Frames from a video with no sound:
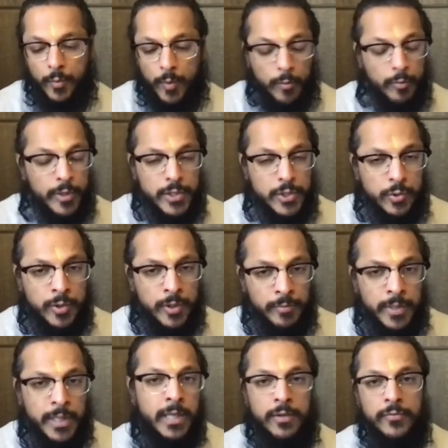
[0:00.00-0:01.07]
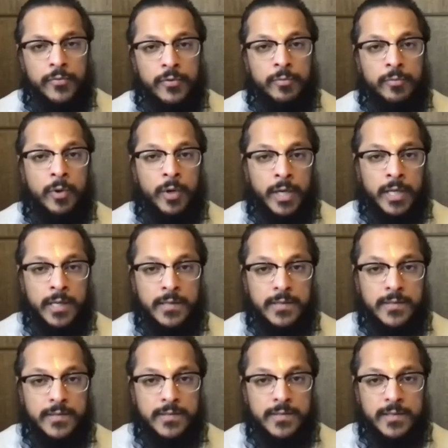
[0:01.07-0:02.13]
What we do in Meaningful
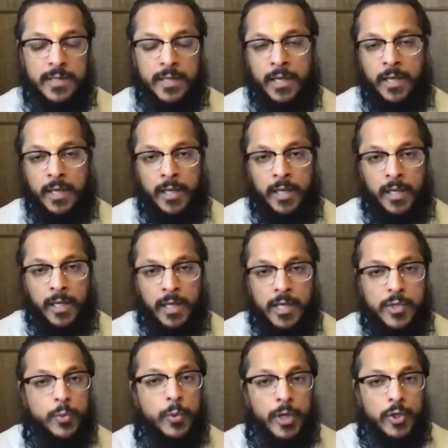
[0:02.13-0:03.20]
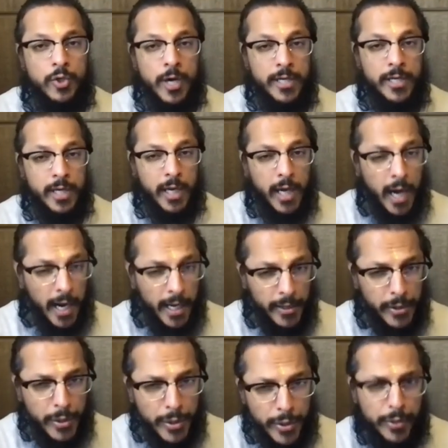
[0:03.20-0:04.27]
Mornings is we're trying to cut
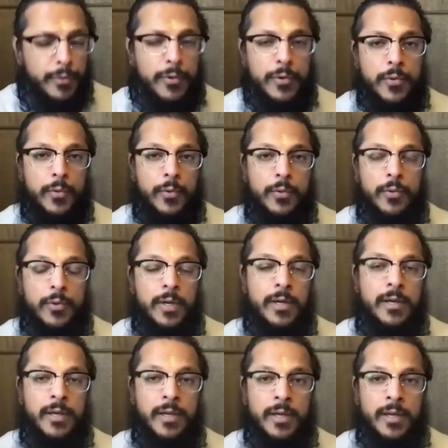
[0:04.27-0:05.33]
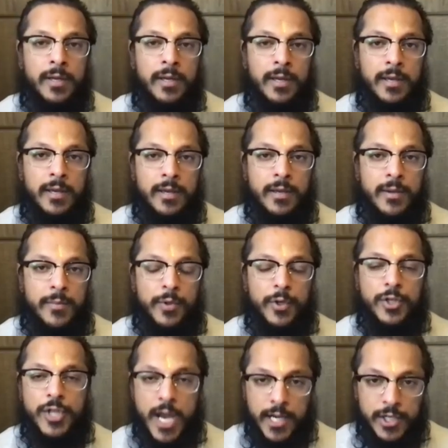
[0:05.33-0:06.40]
through
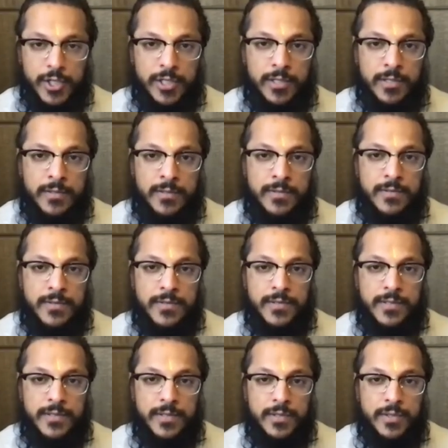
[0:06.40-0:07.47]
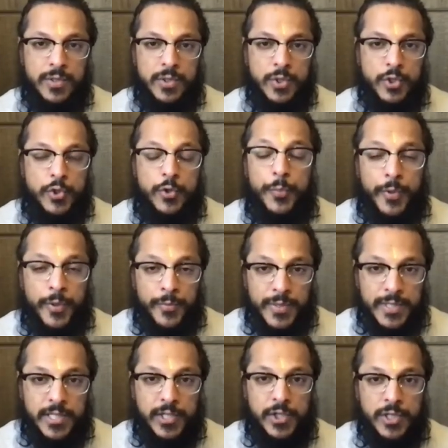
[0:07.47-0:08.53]
projections,
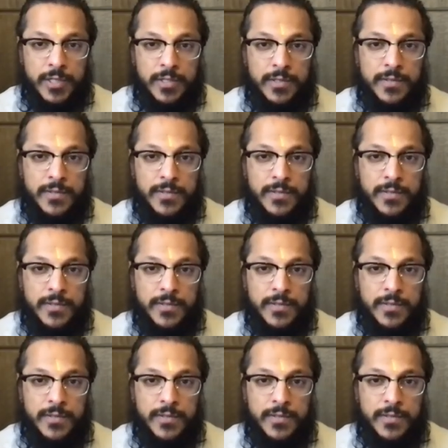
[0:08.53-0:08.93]
superimposition.